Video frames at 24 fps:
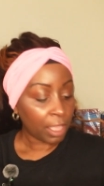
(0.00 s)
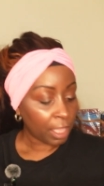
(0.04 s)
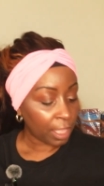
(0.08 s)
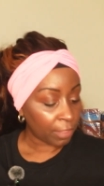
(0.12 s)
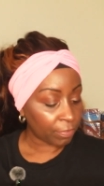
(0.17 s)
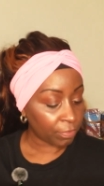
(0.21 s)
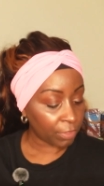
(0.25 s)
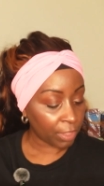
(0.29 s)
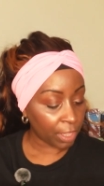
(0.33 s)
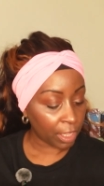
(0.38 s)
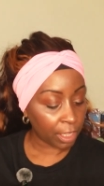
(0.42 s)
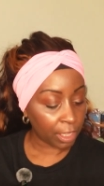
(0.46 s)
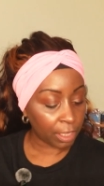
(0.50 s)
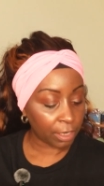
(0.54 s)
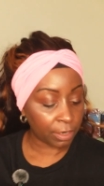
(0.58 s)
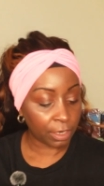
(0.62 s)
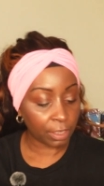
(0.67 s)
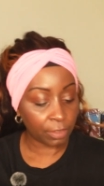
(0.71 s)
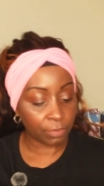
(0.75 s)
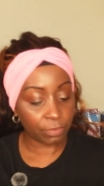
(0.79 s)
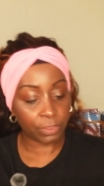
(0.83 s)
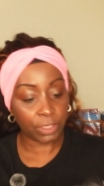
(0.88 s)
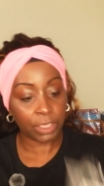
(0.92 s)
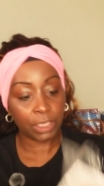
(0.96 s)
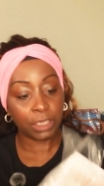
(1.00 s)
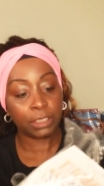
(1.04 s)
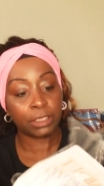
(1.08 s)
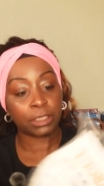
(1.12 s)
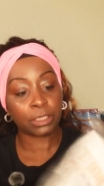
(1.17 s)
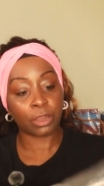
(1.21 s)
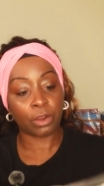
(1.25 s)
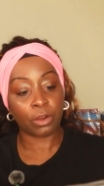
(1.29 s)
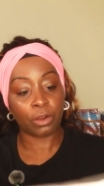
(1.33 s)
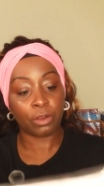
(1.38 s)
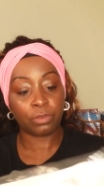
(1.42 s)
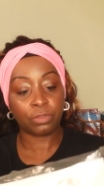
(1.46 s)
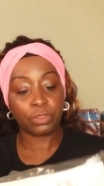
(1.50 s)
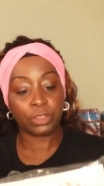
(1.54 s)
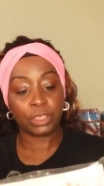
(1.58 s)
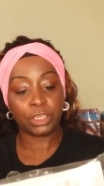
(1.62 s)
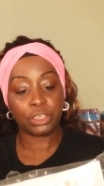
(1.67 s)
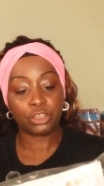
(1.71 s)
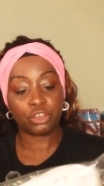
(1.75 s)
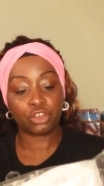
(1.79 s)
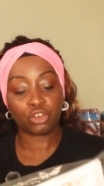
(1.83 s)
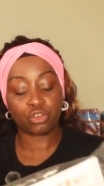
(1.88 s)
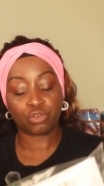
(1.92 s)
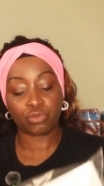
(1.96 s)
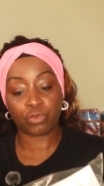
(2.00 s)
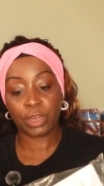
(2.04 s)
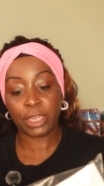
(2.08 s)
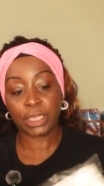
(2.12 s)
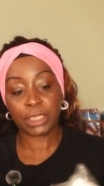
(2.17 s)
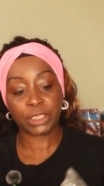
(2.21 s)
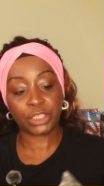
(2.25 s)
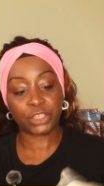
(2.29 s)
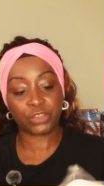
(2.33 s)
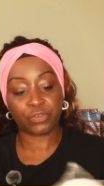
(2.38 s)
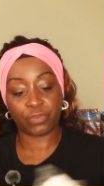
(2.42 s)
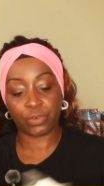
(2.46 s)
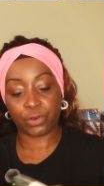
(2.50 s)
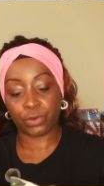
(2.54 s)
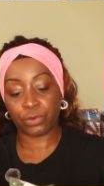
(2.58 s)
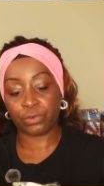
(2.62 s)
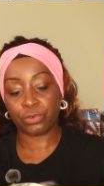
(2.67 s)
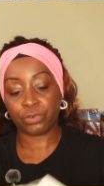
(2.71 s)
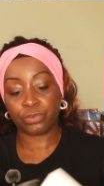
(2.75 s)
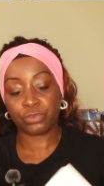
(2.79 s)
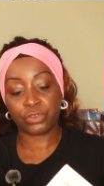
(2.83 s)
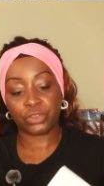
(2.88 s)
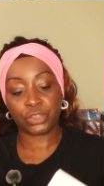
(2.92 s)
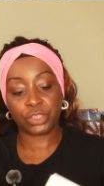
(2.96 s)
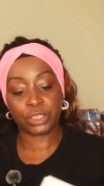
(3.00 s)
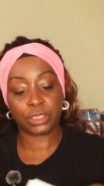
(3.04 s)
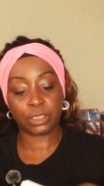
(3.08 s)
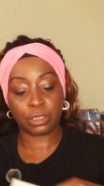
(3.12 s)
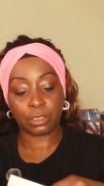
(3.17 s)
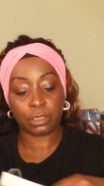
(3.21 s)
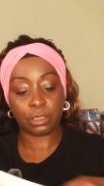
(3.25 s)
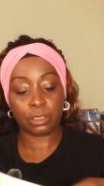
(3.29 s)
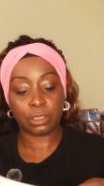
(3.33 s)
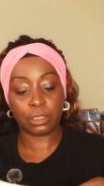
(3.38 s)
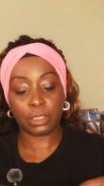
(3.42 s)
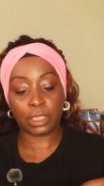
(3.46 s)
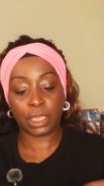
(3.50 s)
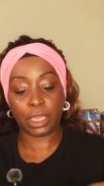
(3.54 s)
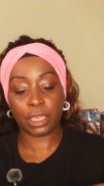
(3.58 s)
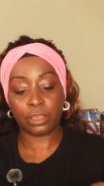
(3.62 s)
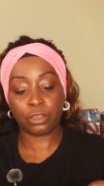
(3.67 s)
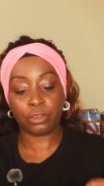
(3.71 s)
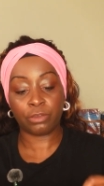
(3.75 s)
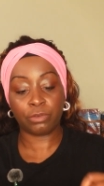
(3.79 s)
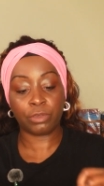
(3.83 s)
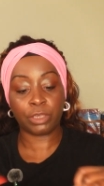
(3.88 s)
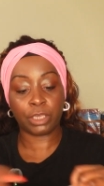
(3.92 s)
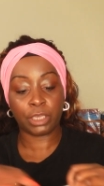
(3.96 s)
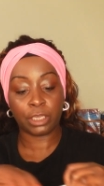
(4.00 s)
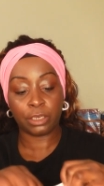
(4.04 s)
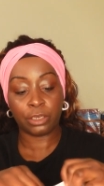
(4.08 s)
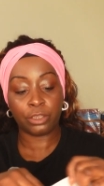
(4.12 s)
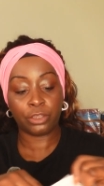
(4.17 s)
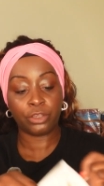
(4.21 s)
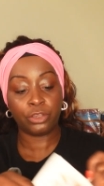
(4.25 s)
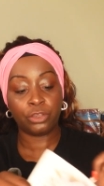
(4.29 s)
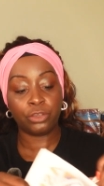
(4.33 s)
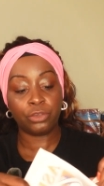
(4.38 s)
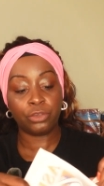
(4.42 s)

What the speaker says: And then these are the transfers that you can